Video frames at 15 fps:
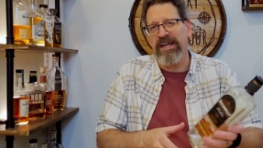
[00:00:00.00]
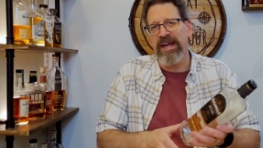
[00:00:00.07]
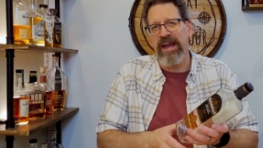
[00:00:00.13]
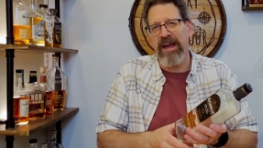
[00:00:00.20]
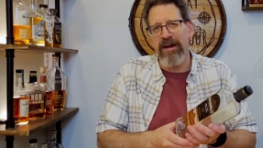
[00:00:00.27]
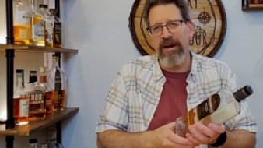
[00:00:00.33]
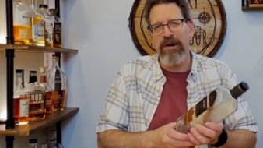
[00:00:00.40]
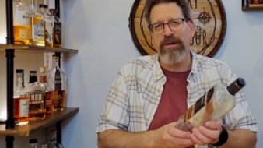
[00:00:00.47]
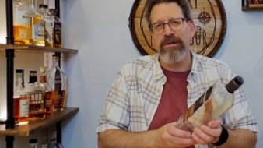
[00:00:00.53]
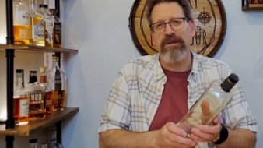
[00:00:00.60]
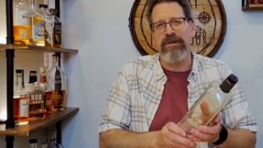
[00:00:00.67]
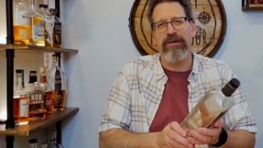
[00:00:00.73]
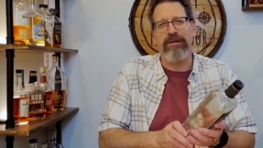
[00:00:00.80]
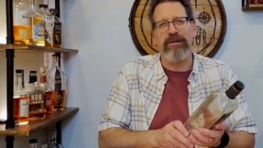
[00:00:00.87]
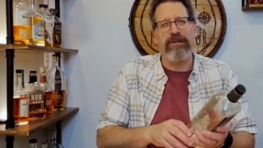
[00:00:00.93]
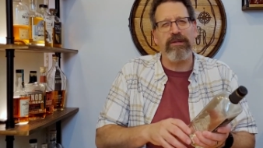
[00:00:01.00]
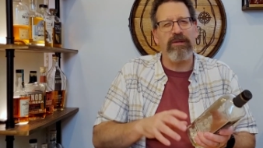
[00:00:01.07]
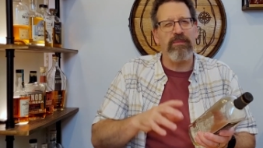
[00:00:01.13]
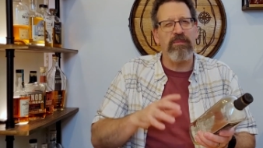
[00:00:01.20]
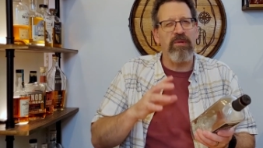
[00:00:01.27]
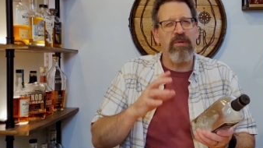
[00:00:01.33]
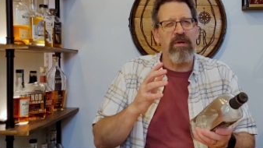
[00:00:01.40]
character, a
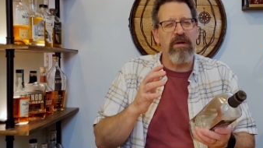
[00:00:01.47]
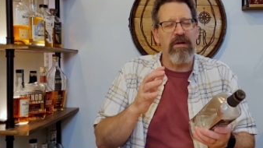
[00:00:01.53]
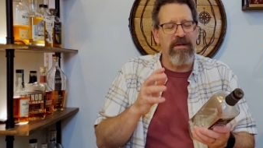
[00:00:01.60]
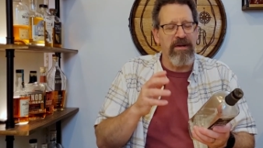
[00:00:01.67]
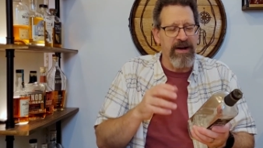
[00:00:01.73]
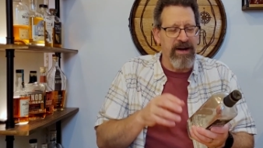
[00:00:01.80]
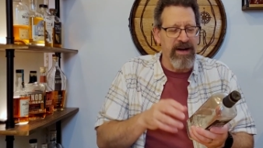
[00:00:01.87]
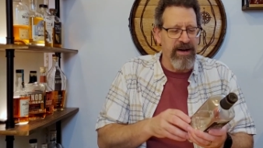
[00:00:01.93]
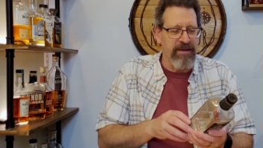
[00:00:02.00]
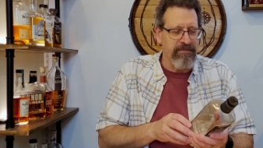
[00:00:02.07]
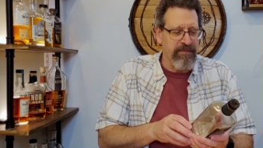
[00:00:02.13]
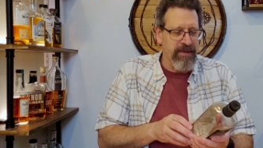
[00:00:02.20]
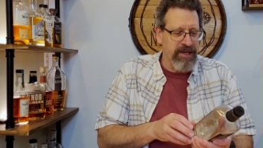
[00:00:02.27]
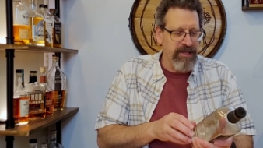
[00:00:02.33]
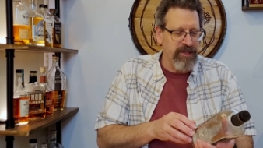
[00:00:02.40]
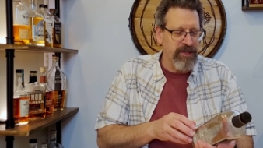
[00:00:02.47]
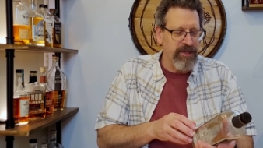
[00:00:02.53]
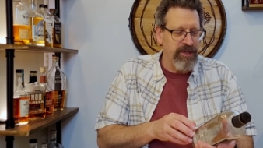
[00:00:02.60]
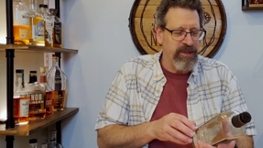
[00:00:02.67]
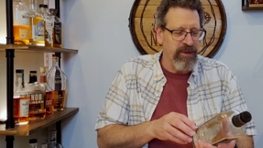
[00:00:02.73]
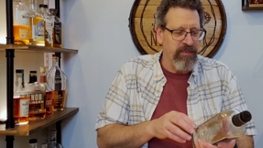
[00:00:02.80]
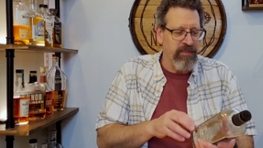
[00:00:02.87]
little more uh, musk
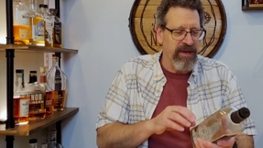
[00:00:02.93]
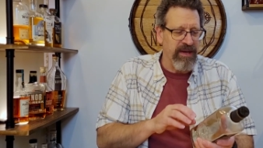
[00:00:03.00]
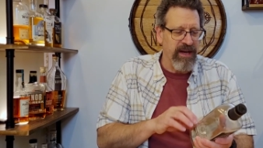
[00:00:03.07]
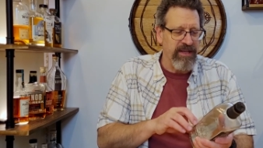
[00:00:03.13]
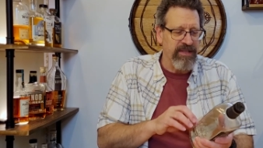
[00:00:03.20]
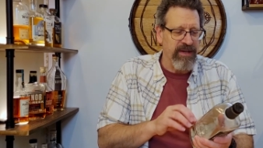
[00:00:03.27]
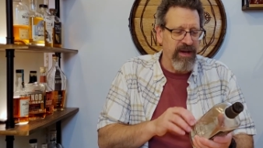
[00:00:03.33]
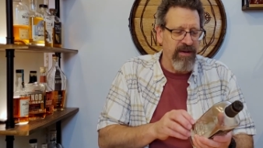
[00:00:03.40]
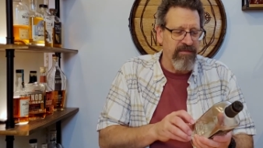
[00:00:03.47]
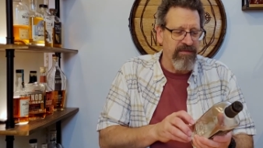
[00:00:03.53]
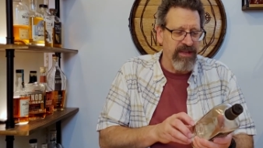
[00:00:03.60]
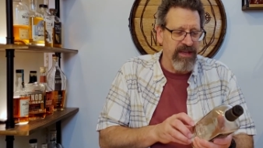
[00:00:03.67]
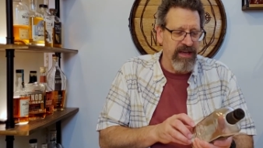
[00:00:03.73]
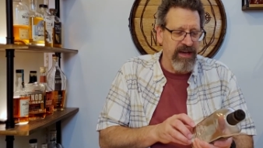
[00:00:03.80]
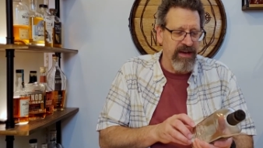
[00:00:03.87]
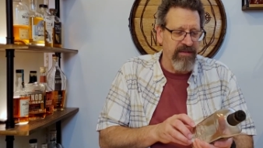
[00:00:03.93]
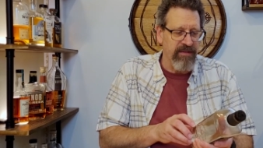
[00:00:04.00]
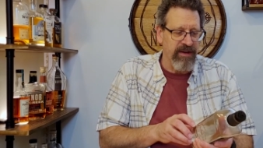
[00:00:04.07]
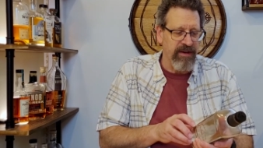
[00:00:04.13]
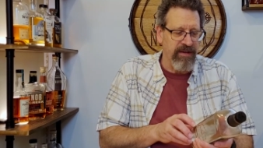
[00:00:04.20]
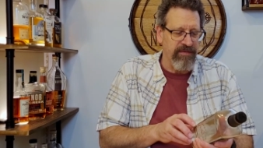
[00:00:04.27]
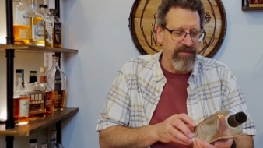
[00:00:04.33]
to it because of the
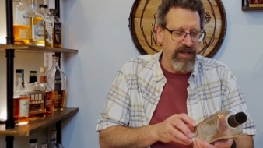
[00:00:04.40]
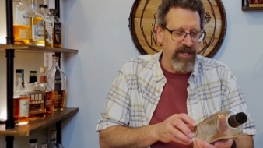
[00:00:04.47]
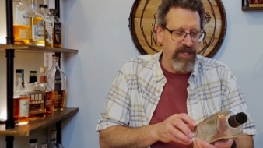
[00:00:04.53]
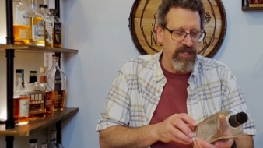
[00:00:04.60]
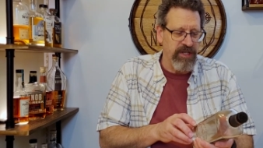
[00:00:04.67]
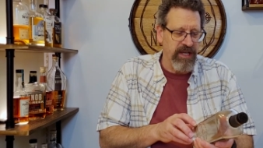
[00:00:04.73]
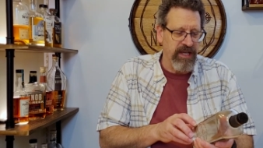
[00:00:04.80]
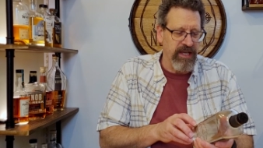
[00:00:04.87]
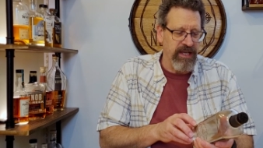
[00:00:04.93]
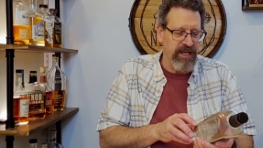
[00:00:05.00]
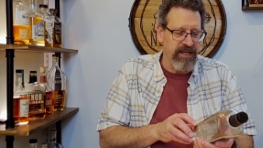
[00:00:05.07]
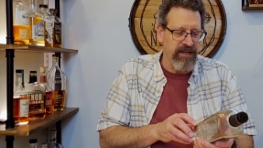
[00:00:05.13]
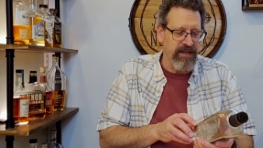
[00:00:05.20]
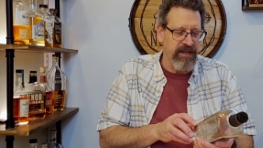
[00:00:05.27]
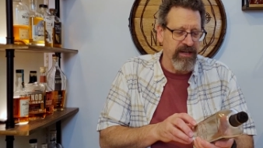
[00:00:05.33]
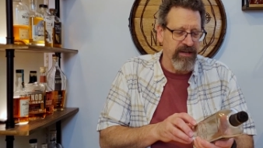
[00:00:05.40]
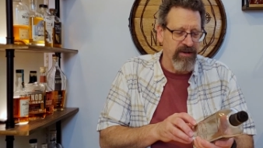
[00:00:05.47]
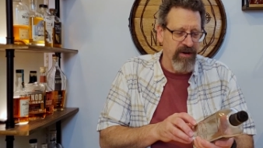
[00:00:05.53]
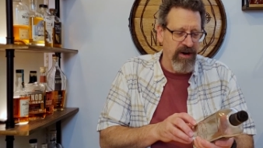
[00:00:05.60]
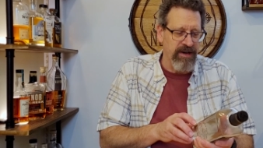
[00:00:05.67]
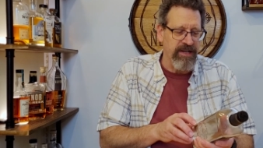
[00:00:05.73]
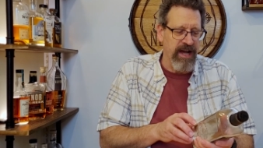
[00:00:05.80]
uh, finishing in
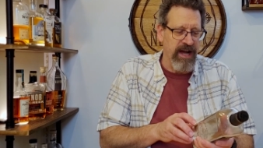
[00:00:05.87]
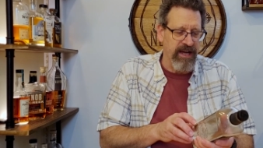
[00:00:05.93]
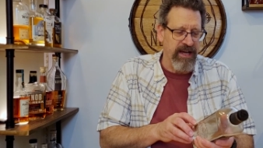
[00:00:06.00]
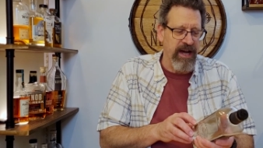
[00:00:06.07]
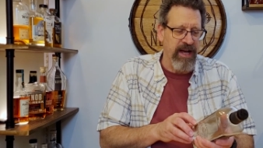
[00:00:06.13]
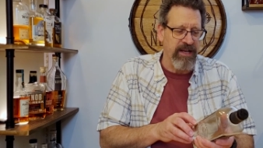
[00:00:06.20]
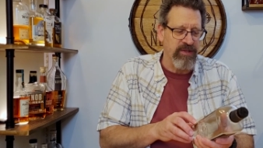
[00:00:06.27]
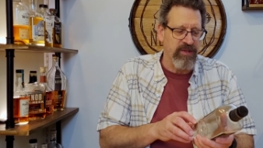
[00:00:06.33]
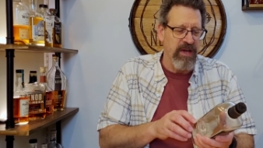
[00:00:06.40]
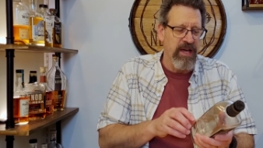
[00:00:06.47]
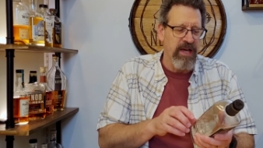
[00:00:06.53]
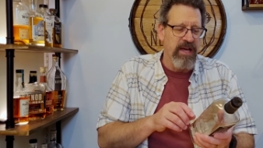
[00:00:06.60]
cognac casks.